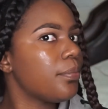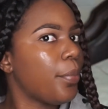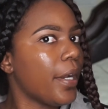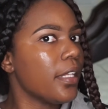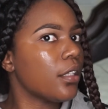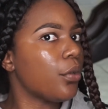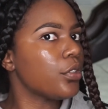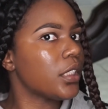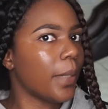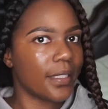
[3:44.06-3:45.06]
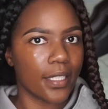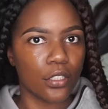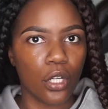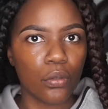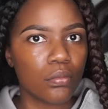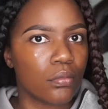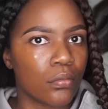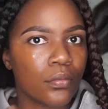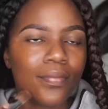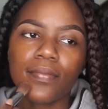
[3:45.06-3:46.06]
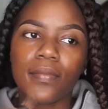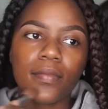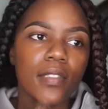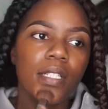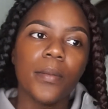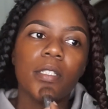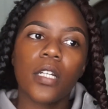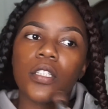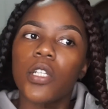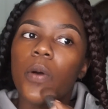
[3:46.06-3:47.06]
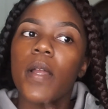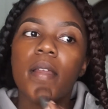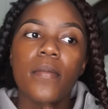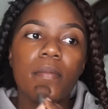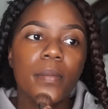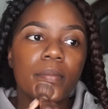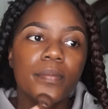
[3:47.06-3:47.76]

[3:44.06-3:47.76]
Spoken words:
pretty close to my skin tone. Let me just go in.